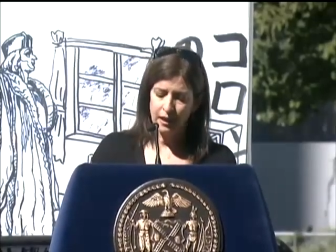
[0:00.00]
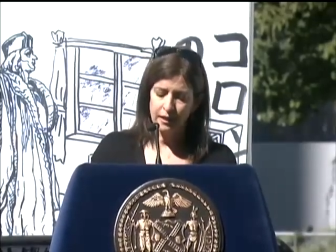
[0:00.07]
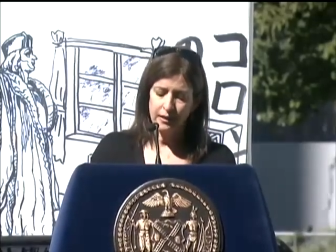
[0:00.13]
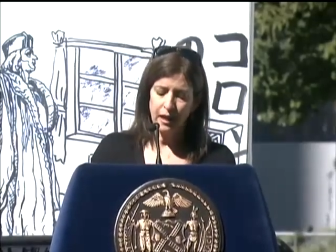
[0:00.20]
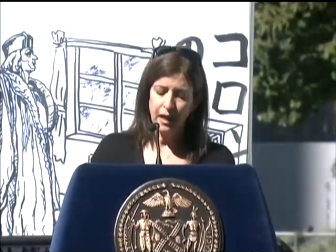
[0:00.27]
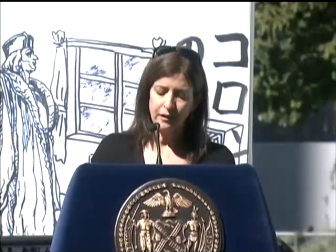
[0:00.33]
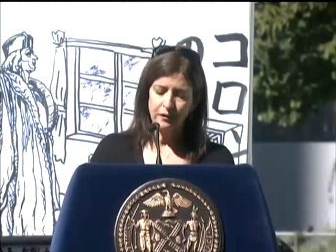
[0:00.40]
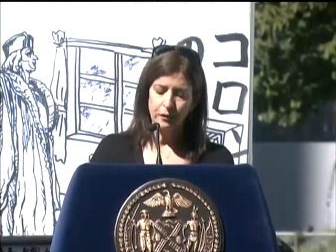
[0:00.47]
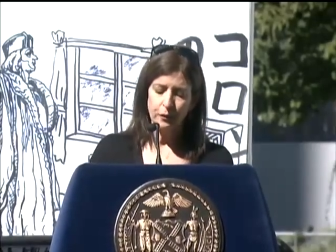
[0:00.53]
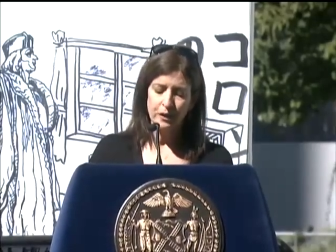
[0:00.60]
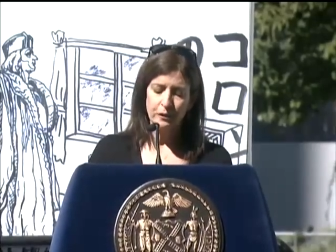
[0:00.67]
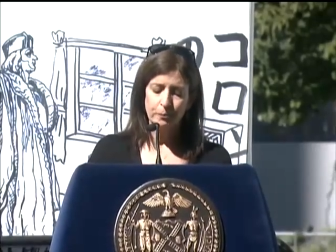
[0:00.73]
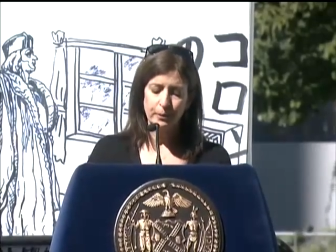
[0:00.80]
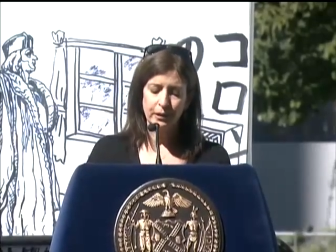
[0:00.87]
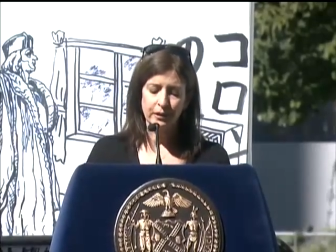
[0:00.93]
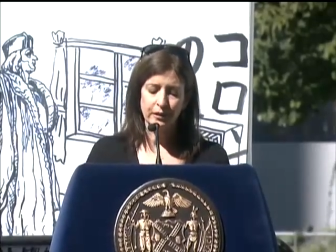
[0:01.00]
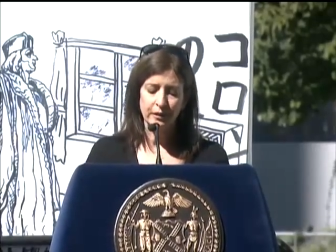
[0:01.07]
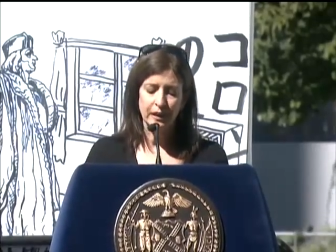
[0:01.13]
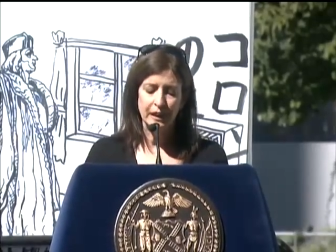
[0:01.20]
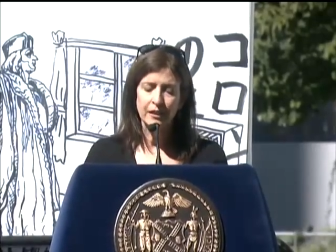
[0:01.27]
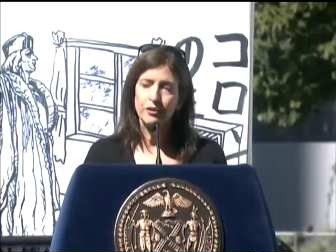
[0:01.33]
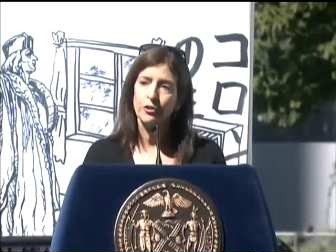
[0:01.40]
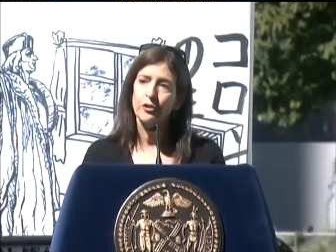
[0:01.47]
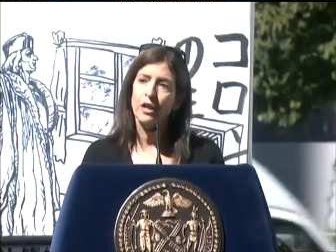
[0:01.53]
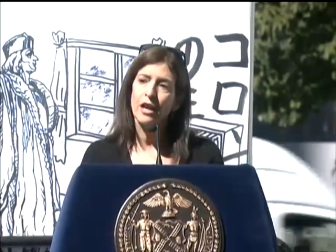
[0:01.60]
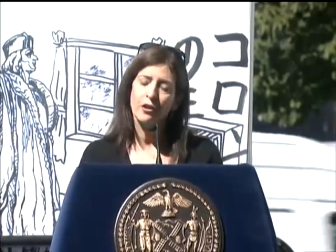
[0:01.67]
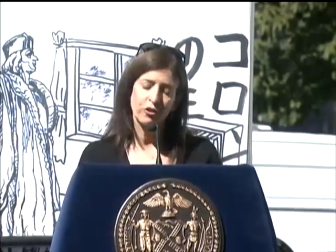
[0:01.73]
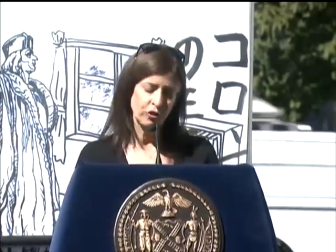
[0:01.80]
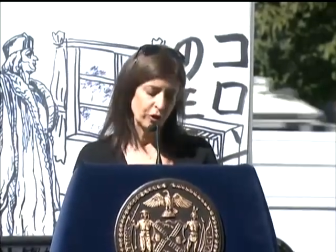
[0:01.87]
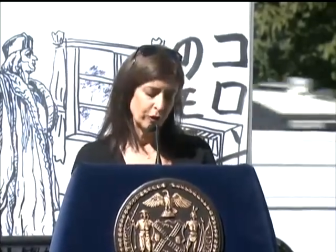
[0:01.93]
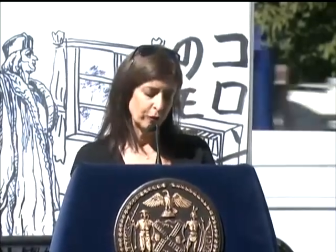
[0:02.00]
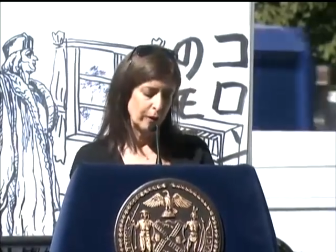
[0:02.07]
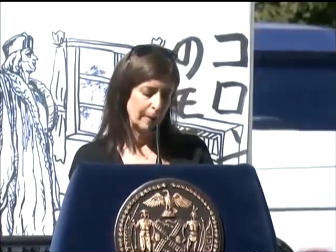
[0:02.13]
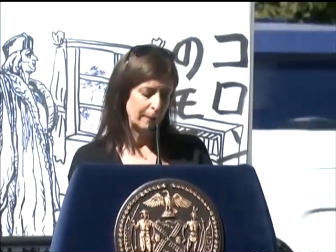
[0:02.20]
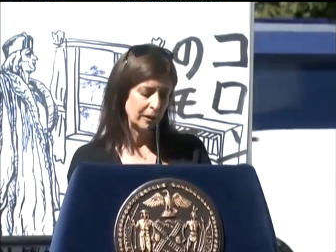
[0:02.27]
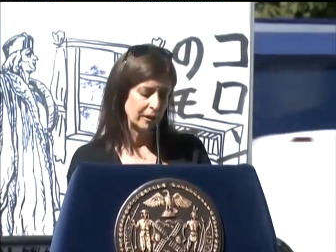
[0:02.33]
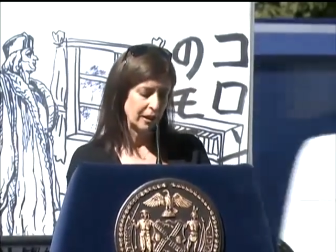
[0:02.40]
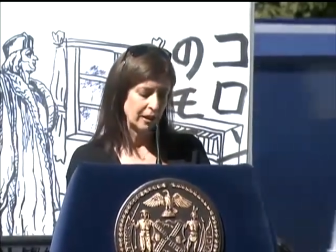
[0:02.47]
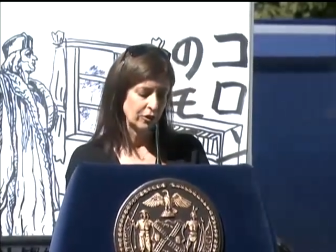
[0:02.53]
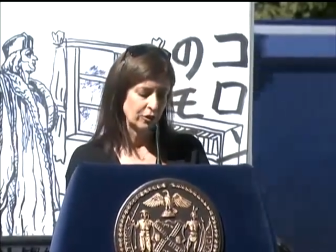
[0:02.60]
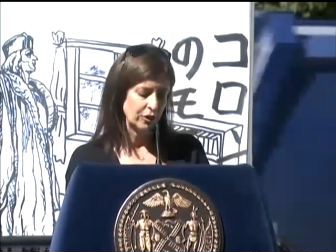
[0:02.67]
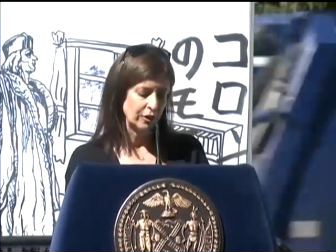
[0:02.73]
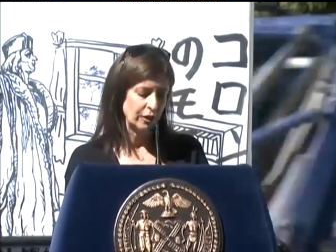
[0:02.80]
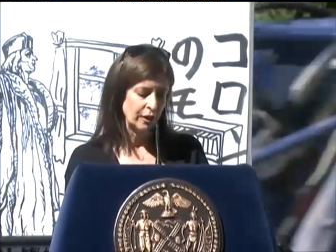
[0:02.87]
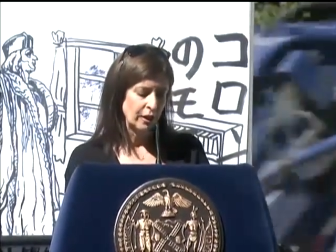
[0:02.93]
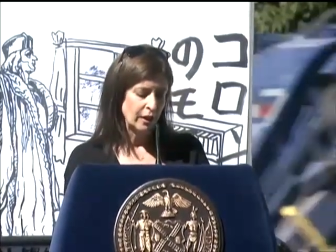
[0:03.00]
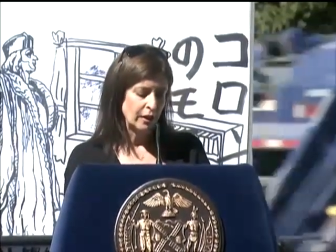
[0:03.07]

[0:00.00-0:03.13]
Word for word: Tatzu has built an international reputation